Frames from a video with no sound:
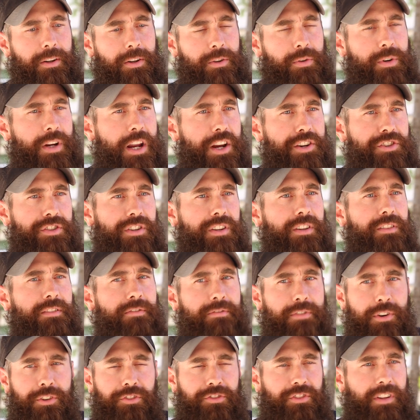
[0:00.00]
creation
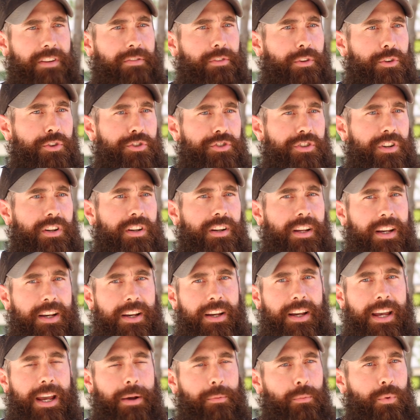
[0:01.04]
versus evolution
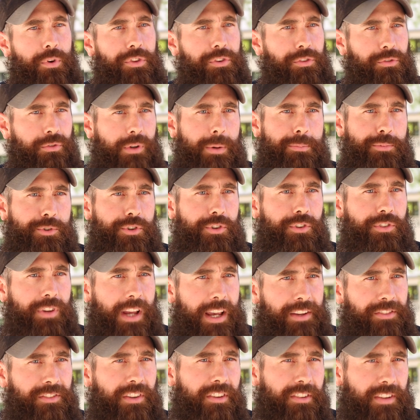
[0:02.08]
and what the scriptures
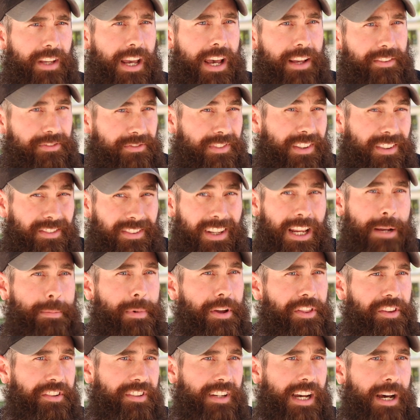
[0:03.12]
has to say
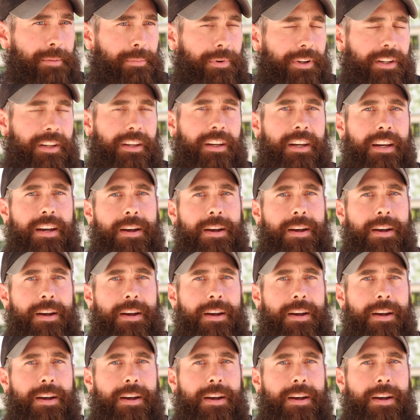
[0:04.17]
about the topic.